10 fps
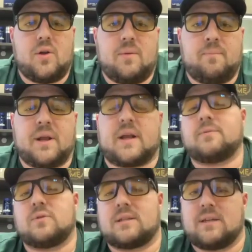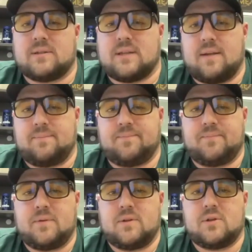But it comes with the skill set.
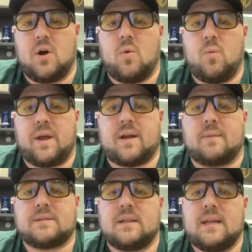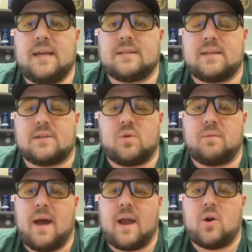So when it comes to leads, it doesn't really
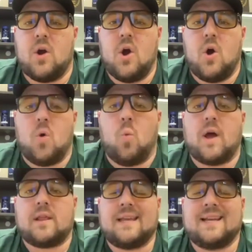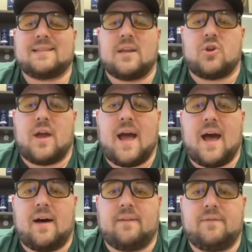matter what leads that you
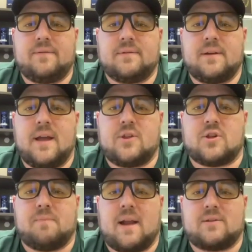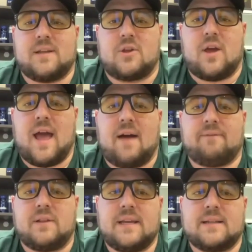have. It just matters that you
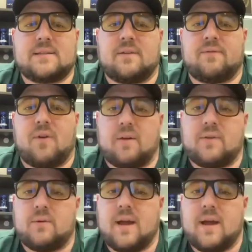have leads in front of you.